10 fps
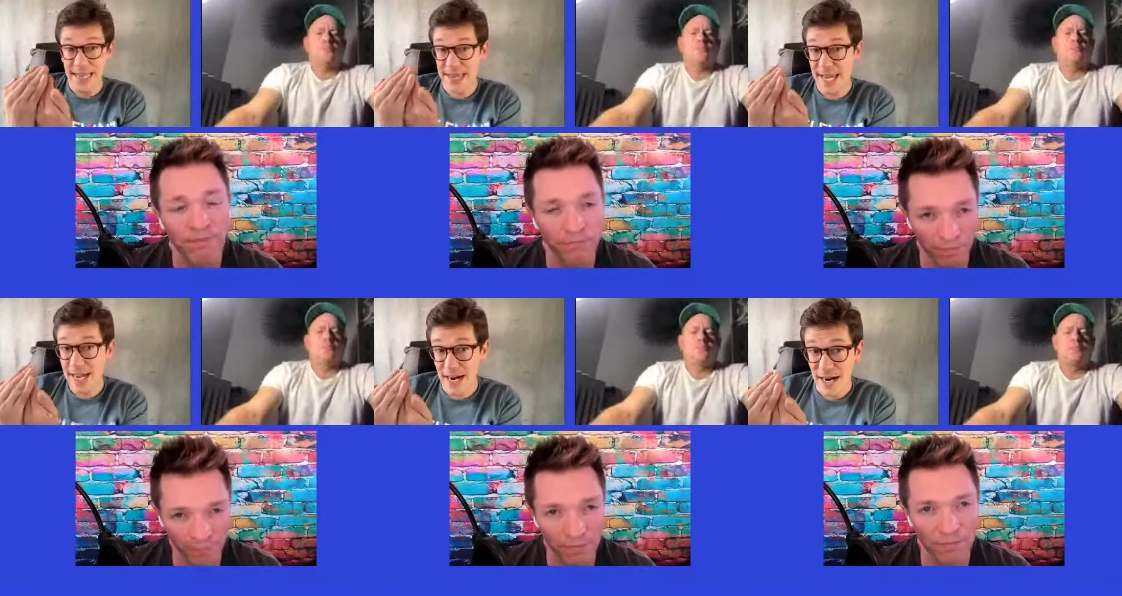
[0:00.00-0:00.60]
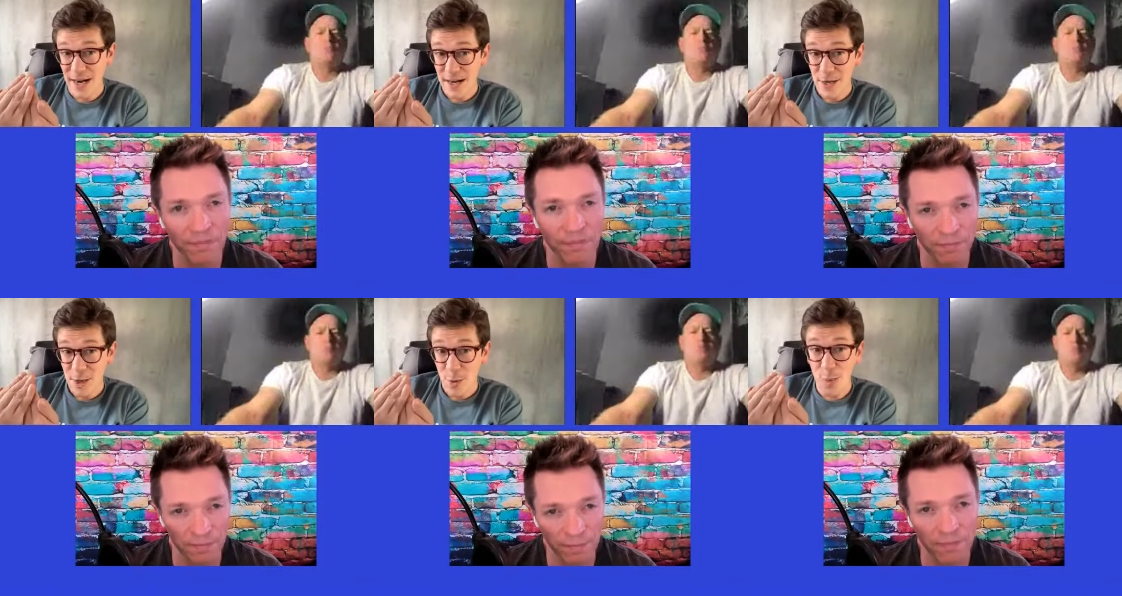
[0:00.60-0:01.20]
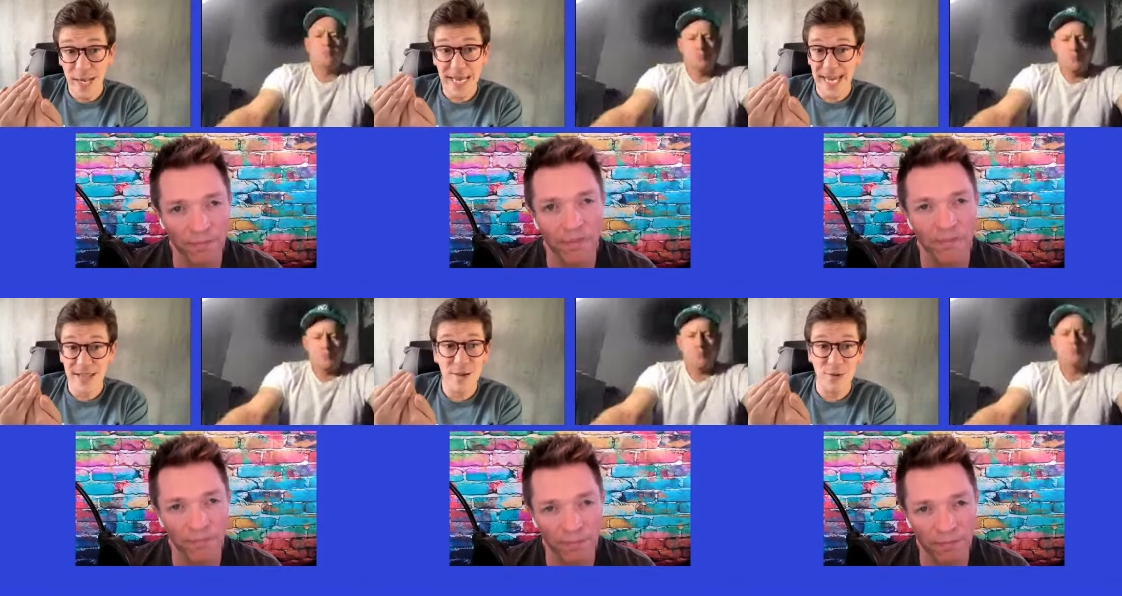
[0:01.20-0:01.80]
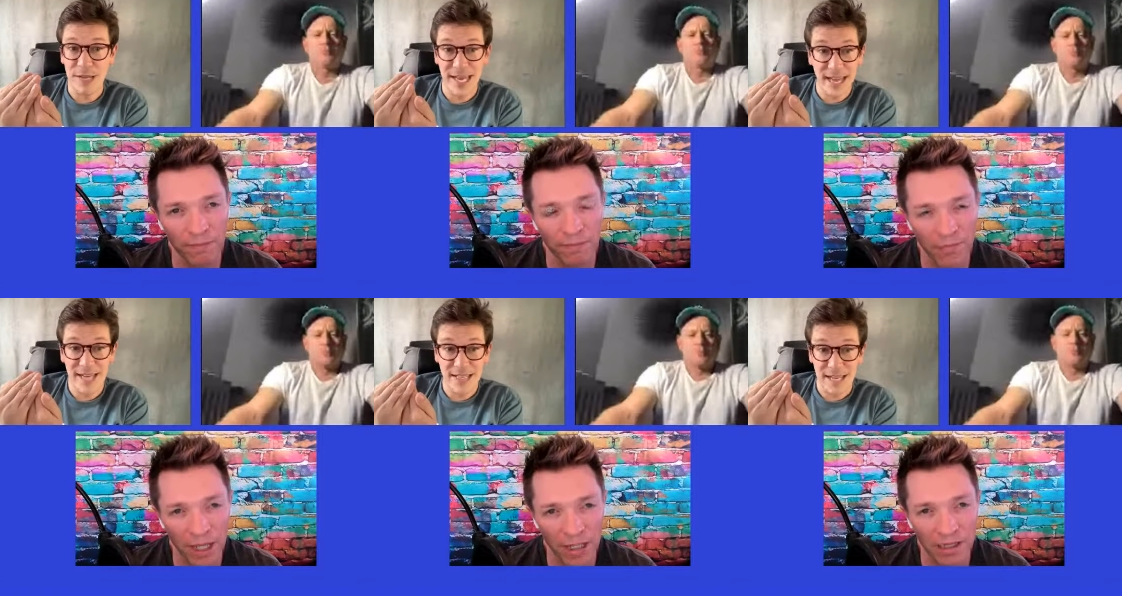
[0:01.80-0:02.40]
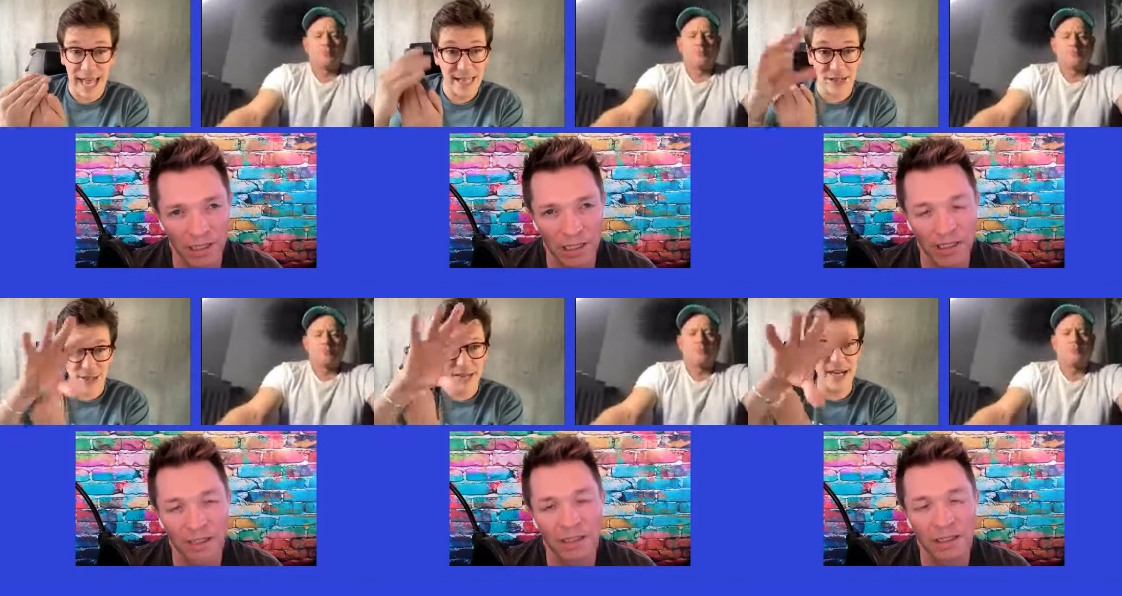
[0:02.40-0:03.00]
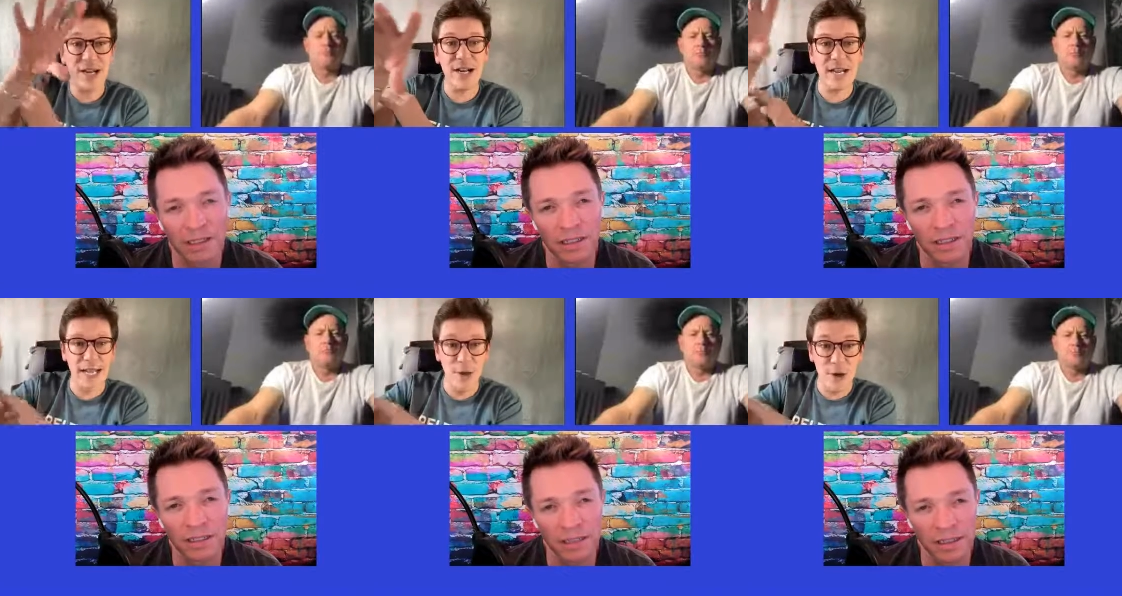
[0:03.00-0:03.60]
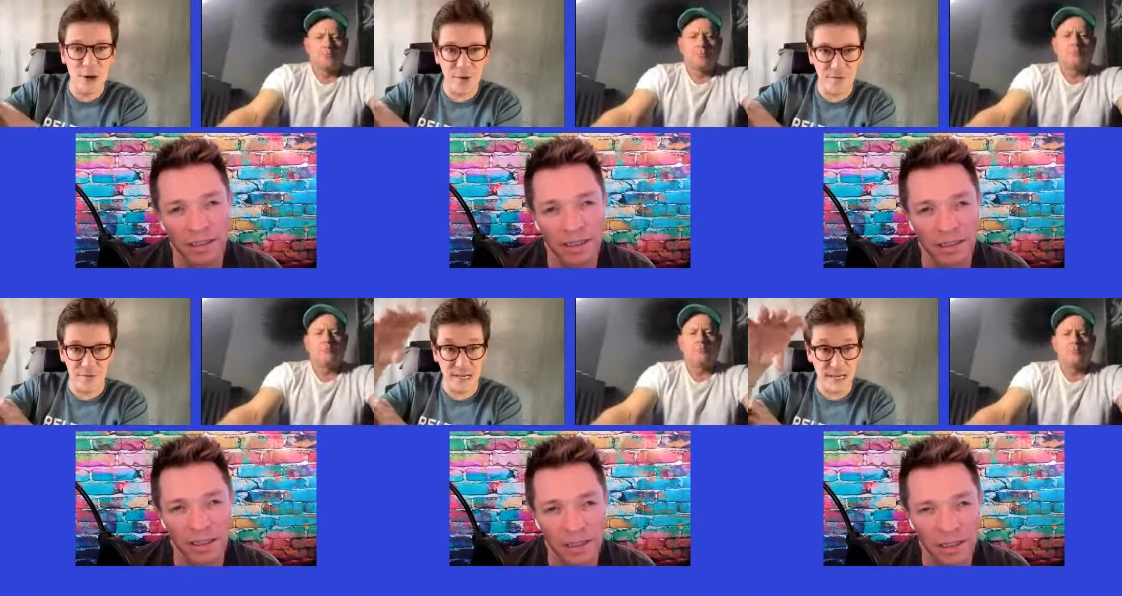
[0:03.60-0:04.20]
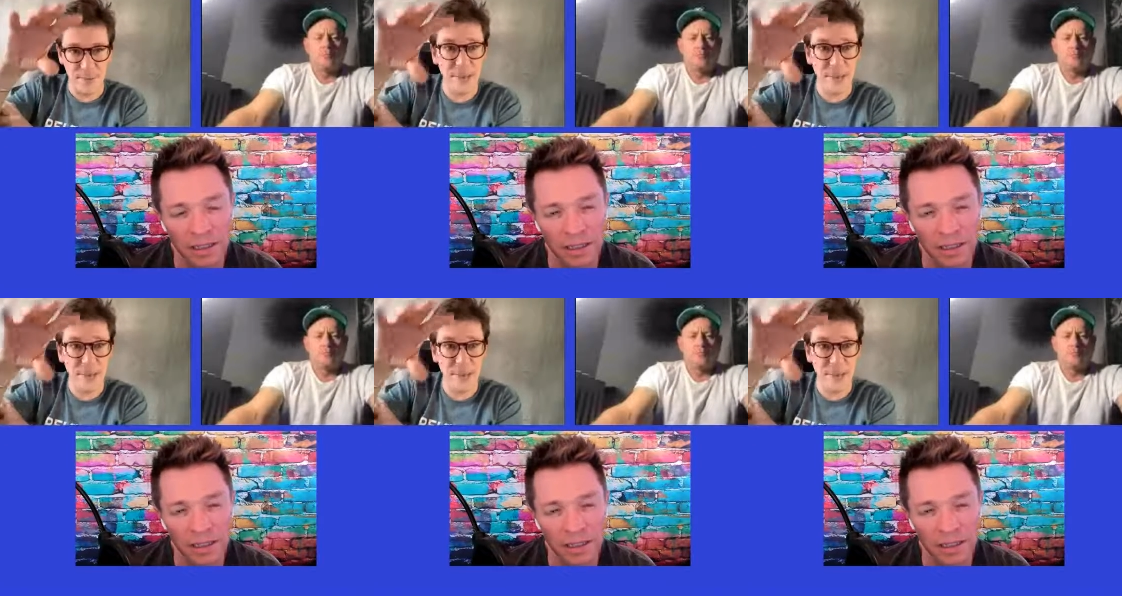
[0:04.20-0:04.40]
Speaker 1: there we can create and there are a lot of uh,